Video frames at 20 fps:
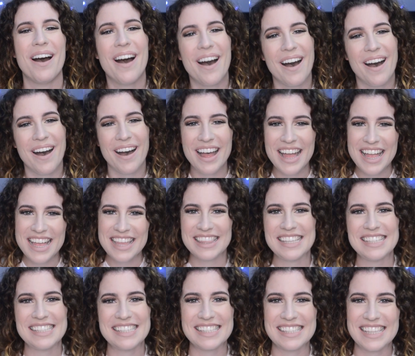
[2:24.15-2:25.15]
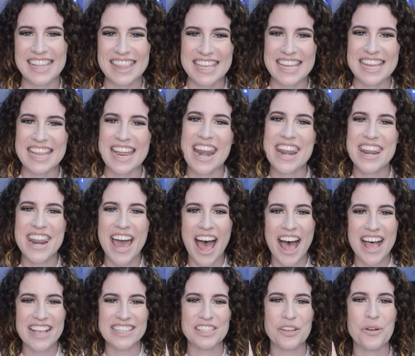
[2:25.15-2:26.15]
Oh, this is the
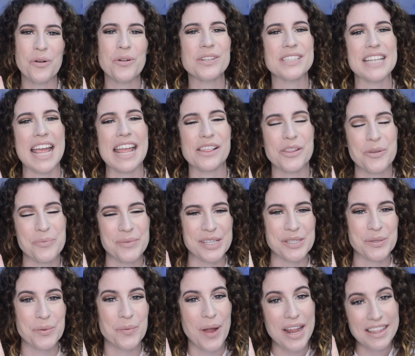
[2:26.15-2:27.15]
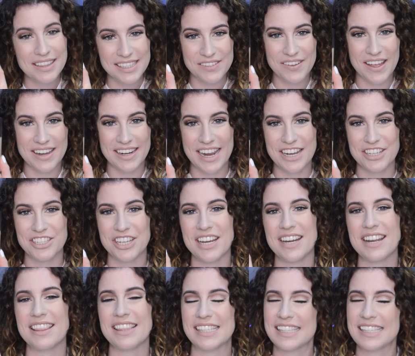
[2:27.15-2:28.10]
NARS All Day Luminous Weightless Foundation.